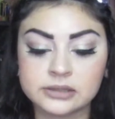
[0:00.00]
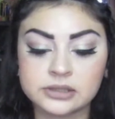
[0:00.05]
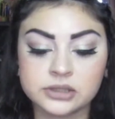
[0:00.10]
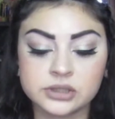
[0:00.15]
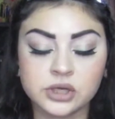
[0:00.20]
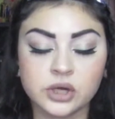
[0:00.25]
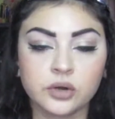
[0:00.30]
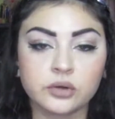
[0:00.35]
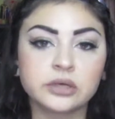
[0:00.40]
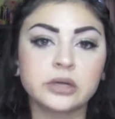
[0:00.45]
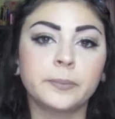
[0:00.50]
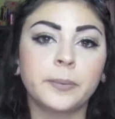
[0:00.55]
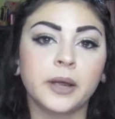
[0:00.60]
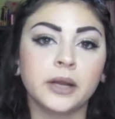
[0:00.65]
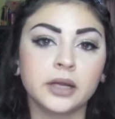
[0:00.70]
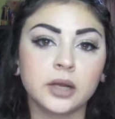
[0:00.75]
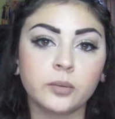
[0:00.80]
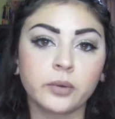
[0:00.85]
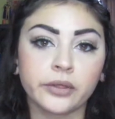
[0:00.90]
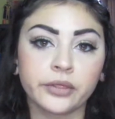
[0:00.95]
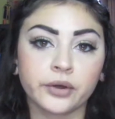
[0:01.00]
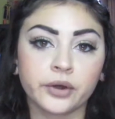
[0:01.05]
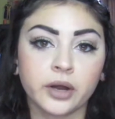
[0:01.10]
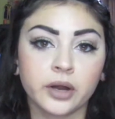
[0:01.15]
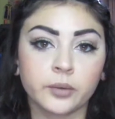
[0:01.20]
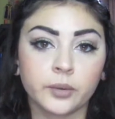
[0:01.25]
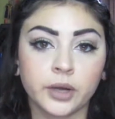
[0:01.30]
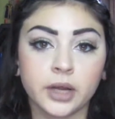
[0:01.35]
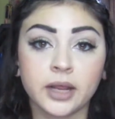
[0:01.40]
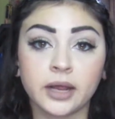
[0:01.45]
So depending whether
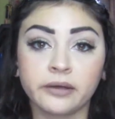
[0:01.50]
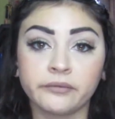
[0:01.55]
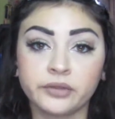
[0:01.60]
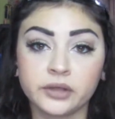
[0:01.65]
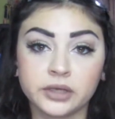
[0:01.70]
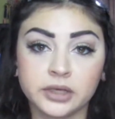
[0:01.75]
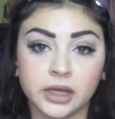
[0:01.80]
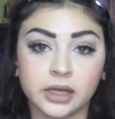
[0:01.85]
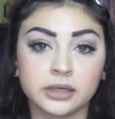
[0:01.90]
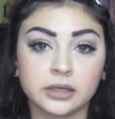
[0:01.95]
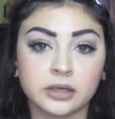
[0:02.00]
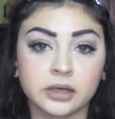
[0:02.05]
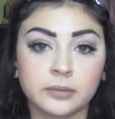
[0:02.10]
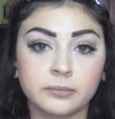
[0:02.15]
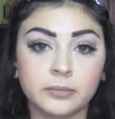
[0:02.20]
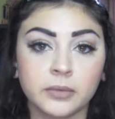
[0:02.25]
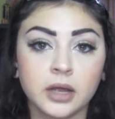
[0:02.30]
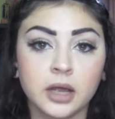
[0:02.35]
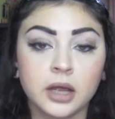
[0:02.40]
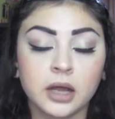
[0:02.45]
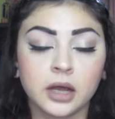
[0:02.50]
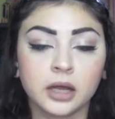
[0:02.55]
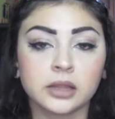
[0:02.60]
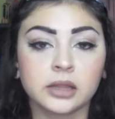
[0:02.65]
I already have the denim,